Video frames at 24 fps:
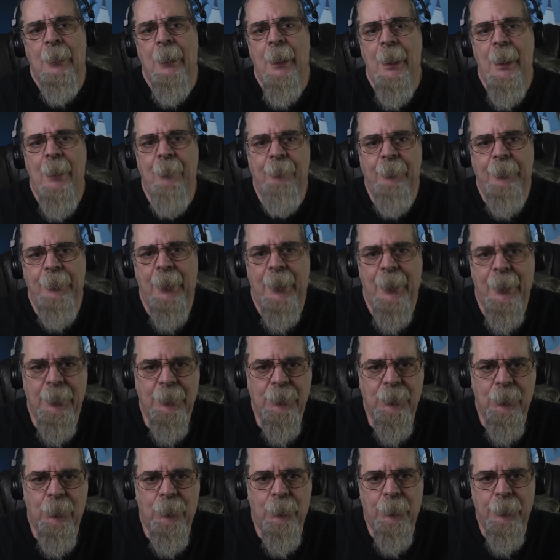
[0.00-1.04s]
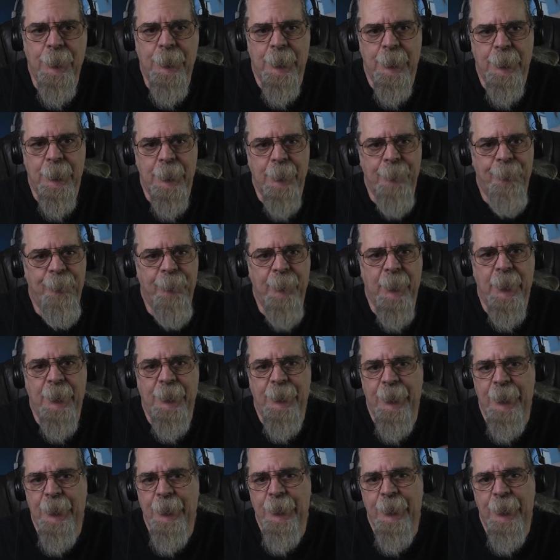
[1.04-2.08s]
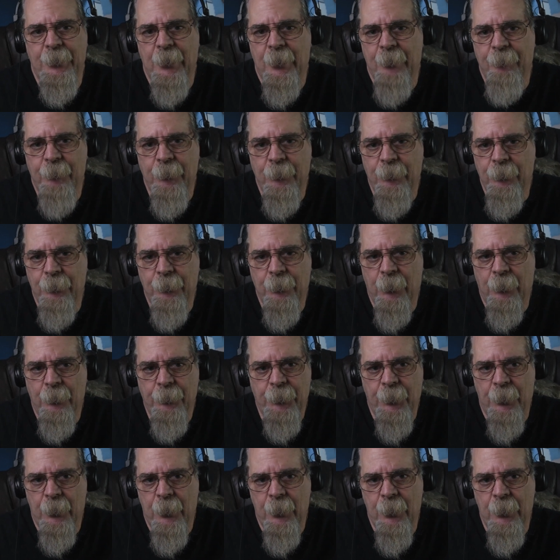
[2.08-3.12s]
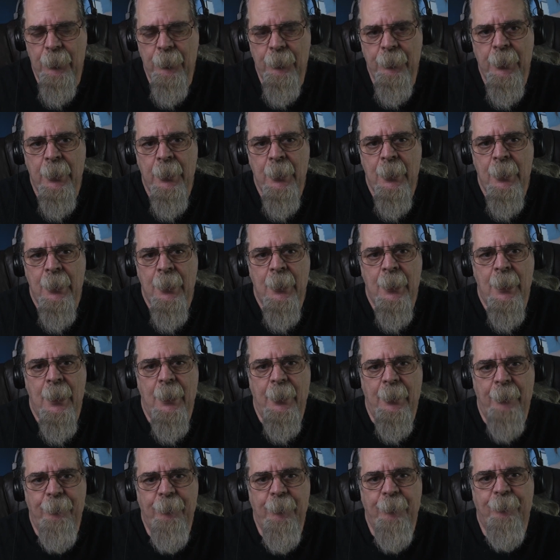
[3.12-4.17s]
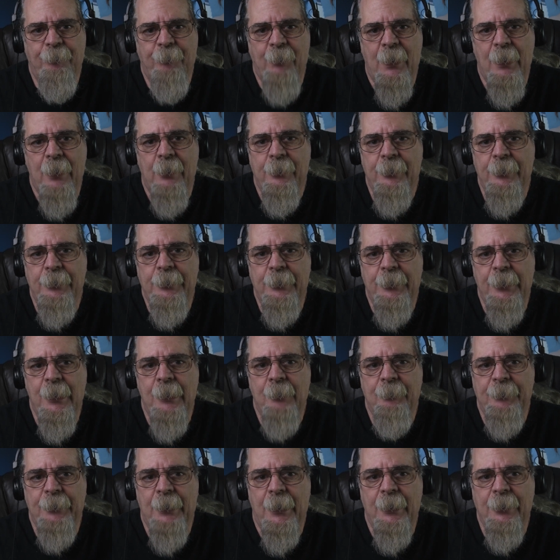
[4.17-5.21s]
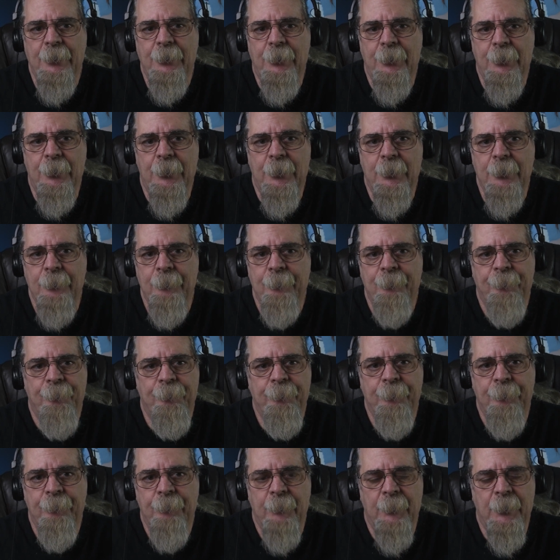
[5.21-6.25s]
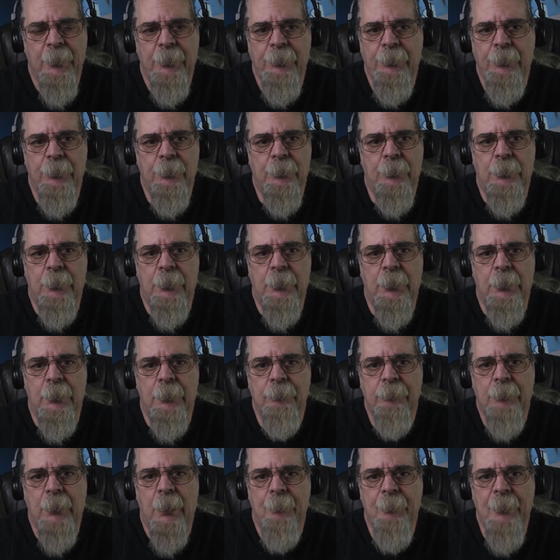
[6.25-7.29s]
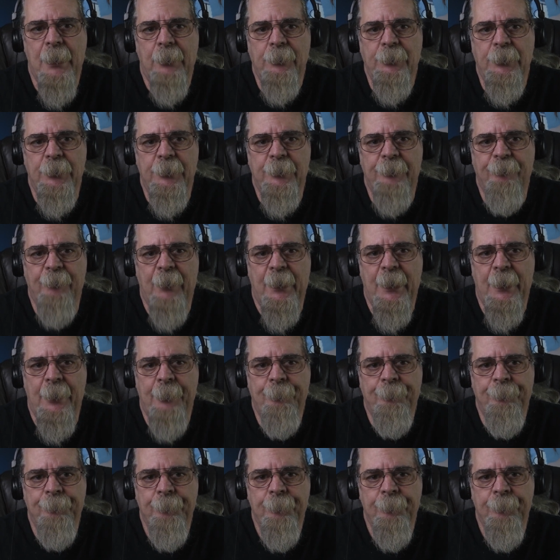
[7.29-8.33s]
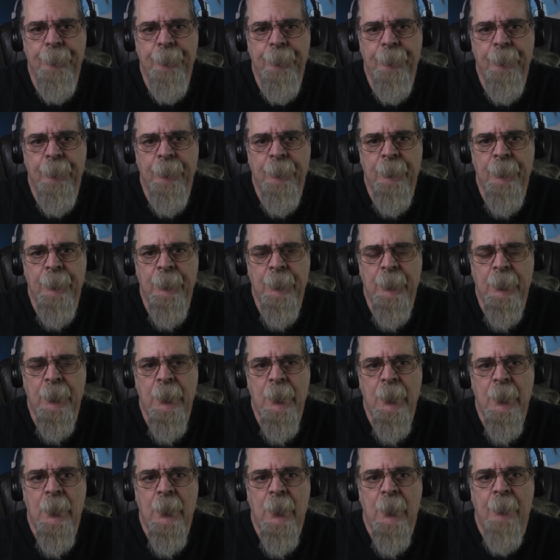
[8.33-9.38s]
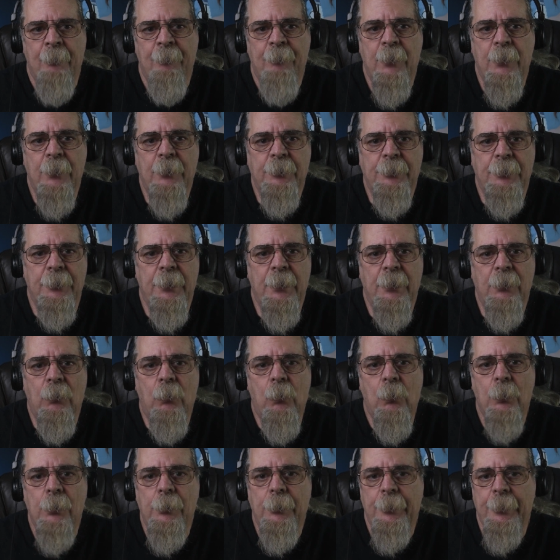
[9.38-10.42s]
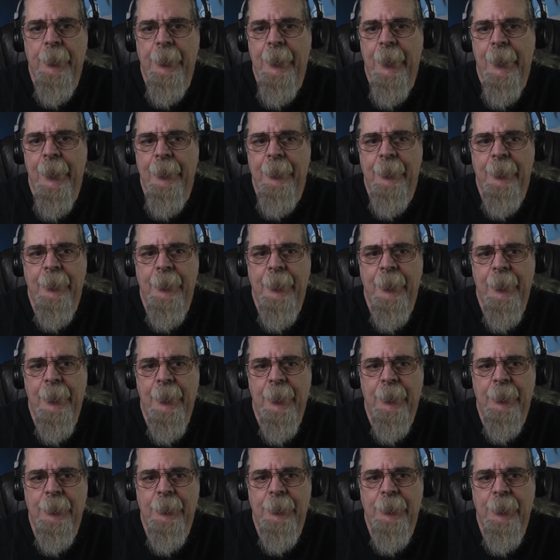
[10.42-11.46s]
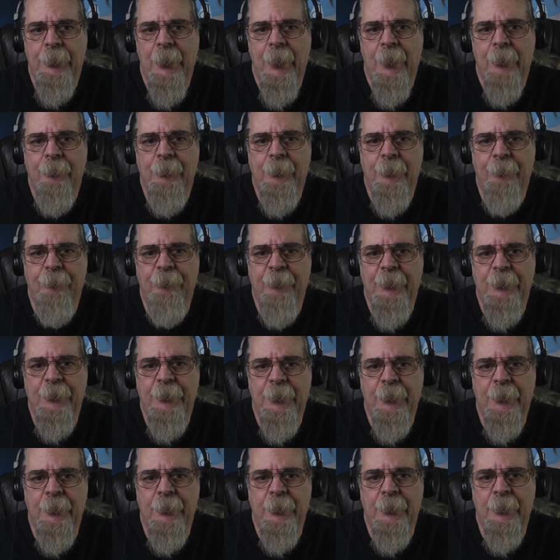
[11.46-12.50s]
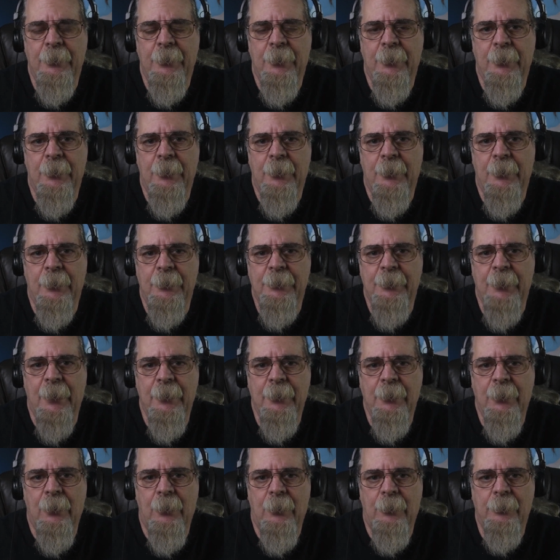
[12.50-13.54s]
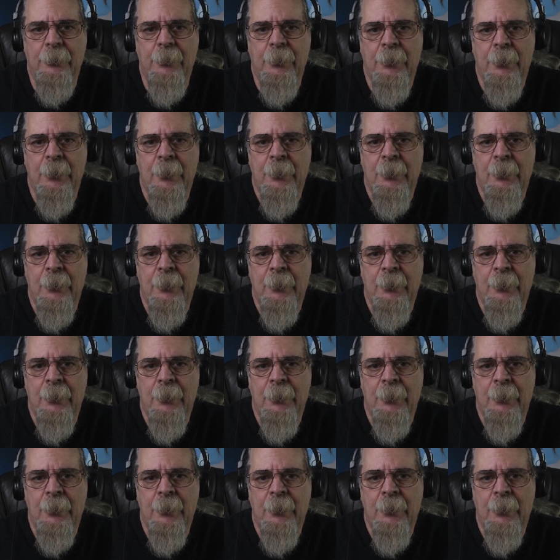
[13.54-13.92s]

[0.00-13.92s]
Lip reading: advertised courses. It's easy enough to do it on your own, and if you follow the steps I took, you'll come out just fine. First, in order to take the test, you have to visit a site called